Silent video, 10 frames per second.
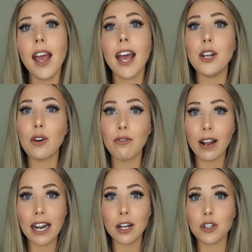and your
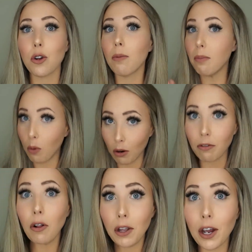financial
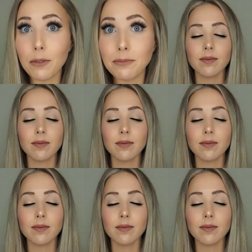portfolio.